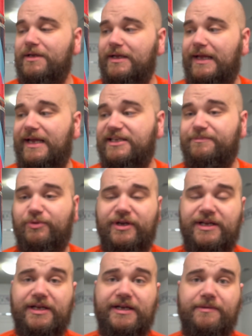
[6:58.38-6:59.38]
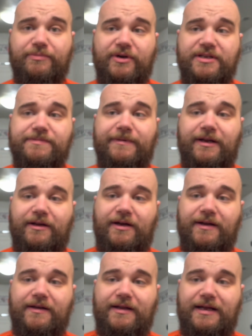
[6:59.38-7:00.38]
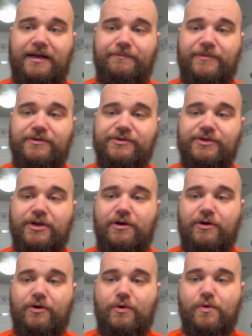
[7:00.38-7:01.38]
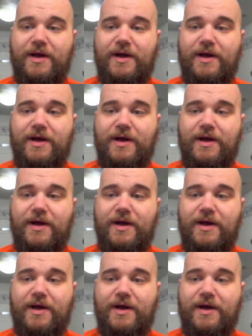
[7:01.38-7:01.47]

It's pretty good, pretty spot on. There's no